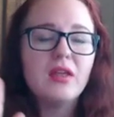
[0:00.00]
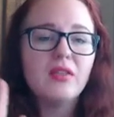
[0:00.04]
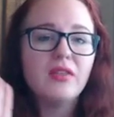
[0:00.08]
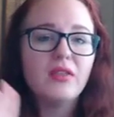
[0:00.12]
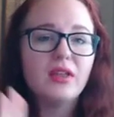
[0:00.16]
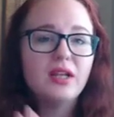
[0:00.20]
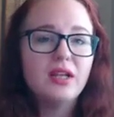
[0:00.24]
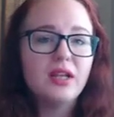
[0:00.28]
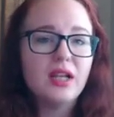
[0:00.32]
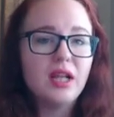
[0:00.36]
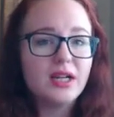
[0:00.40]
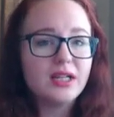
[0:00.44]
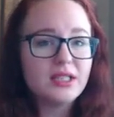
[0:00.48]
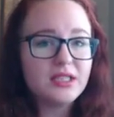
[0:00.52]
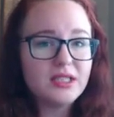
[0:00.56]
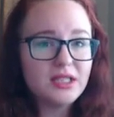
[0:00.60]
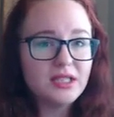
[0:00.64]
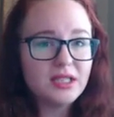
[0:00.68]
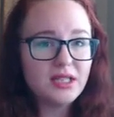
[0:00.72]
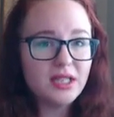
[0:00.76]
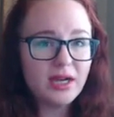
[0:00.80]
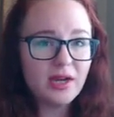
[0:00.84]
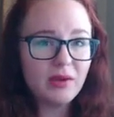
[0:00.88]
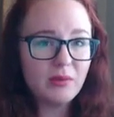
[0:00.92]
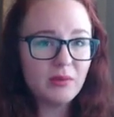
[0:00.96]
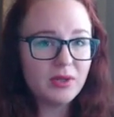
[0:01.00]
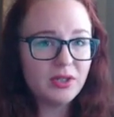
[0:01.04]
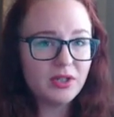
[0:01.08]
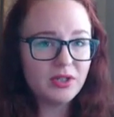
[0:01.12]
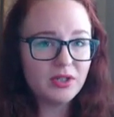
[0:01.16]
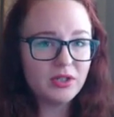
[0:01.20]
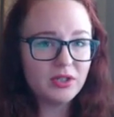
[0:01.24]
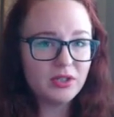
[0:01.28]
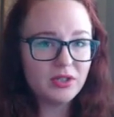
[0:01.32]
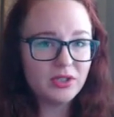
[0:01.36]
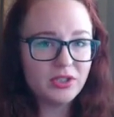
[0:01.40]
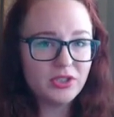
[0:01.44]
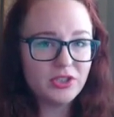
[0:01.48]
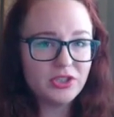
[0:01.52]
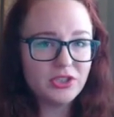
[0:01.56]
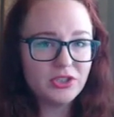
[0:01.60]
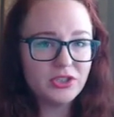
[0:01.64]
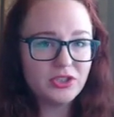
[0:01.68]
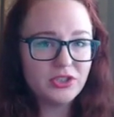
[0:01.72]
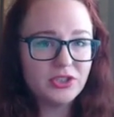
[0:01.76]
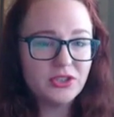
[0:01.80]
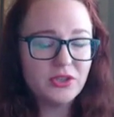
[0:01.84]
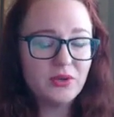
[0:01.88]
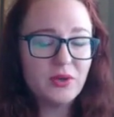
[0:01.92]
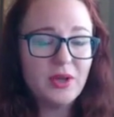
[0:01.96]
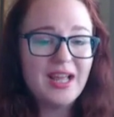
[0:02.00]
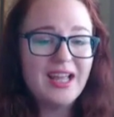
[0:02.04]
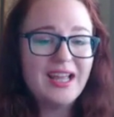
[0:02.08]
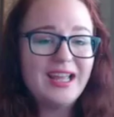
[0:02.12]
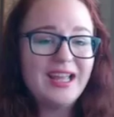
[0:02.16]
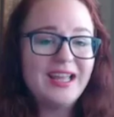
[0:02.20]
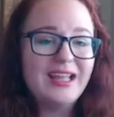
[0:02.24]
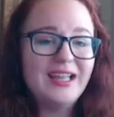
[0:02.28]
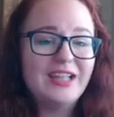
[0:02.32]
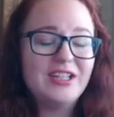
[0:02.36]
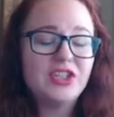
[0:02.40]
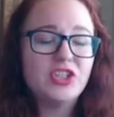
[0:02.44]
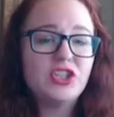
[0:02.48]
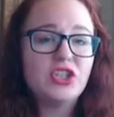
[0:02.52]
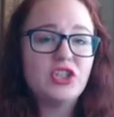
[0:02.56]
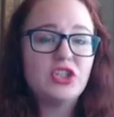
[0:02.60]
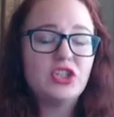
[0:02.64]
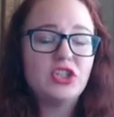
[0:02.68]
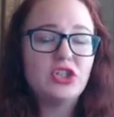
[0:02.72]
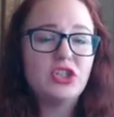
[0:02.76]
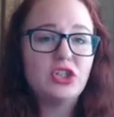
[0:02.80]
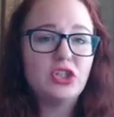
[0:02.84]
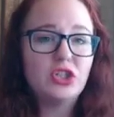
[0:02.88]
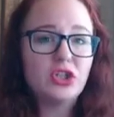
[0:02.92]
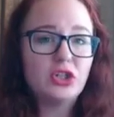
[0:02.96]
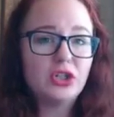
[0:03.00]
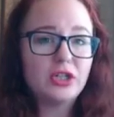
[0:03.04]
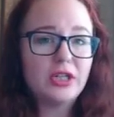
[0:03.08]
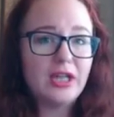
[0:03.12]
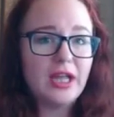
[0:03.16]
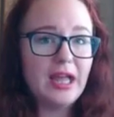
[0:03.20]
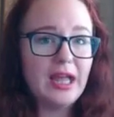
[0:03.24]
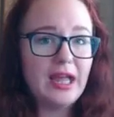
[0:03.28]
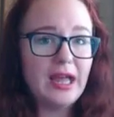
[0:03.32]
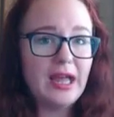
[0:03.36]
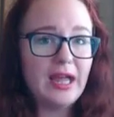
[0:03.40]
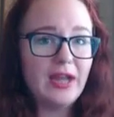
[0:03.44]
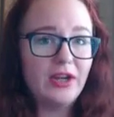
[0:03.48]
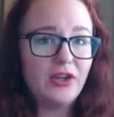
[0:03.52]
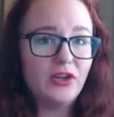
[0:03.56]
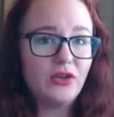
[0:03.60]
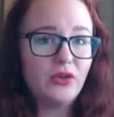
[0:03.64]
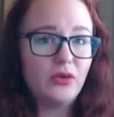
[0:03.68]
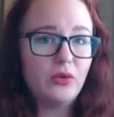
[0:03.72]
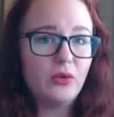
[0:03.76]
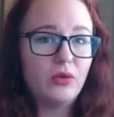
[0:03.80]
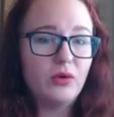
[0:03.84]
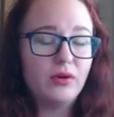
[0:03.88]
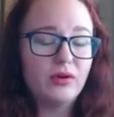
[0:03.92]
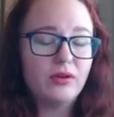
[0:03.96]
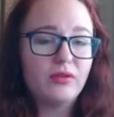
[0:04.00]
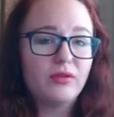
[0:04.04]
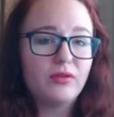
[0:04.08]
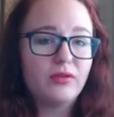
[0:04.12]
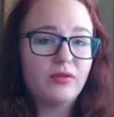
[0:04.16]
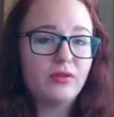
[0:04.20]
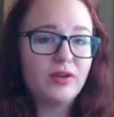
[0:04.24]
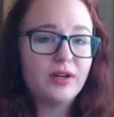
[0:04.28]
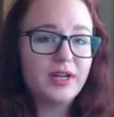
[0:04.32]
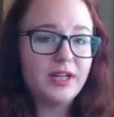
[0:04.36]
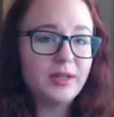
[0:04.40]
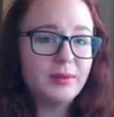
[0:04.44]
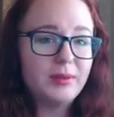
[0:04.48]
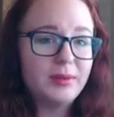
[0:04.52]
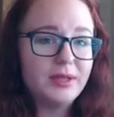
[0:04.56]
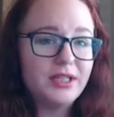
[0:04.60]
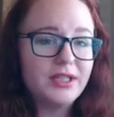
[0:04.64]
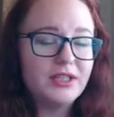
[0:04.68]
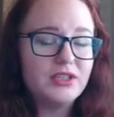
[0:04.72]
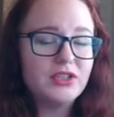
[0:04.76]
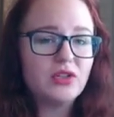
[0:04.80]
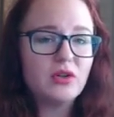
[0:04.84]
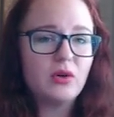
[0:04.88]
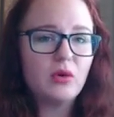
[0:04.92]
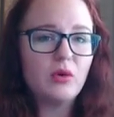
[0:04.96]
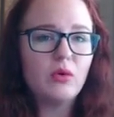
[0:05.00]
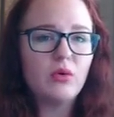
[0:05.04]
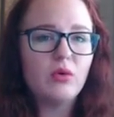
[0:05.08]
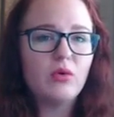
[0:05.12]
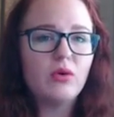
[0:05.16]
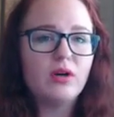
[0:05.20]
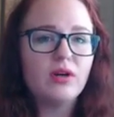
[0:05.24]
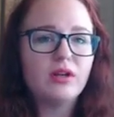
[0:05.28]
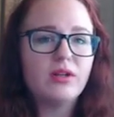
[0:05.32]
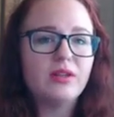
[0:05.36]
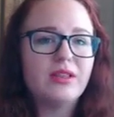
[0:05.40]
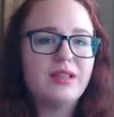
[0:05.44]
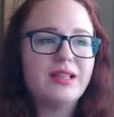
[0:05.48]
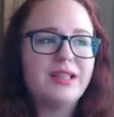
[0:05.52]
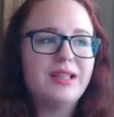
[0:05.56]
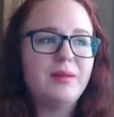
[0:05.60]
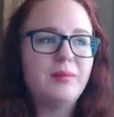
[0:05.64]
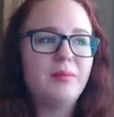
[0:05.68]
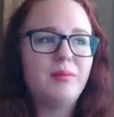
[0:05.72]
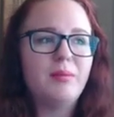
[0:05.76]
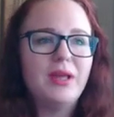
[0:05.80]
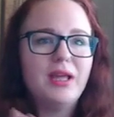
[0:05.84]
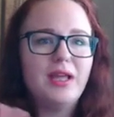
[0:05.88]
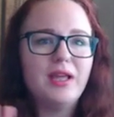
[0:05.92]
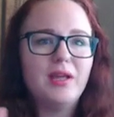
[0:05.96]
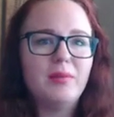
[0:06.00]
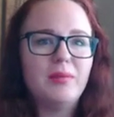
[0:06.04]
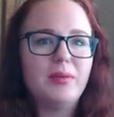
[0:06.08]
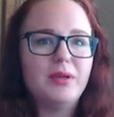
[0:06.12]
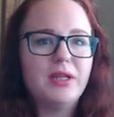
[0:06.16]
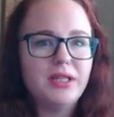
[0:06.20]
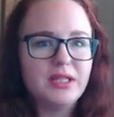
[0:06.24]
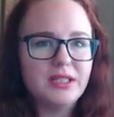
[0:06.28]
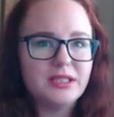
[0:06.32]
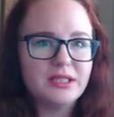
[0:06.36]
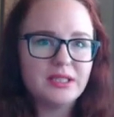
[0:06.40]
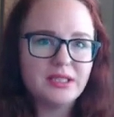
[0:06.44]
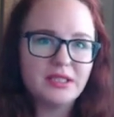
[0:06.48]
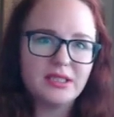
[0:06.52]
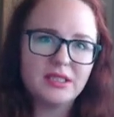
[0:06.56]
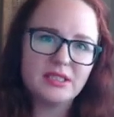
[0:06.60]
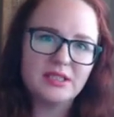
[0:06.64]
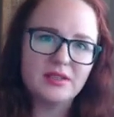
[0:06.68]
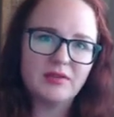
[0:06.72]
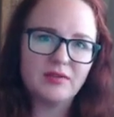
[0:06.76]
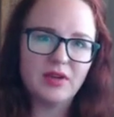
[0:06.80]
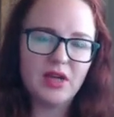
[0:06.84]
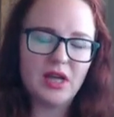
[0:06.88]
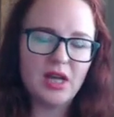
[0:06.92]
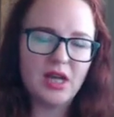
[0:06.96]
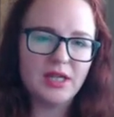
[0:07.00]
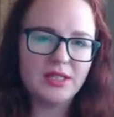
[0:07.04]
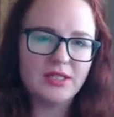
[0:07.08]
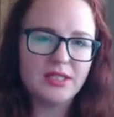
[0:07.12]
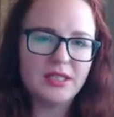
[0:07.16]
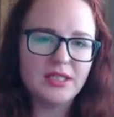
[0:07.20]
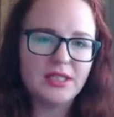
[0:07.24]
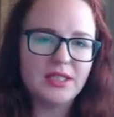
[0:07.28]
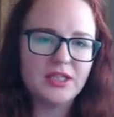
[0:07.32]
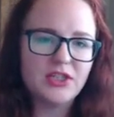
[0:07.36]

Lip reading: The next thing that I would encourage you to do is to look at your freebies or the big pieces of content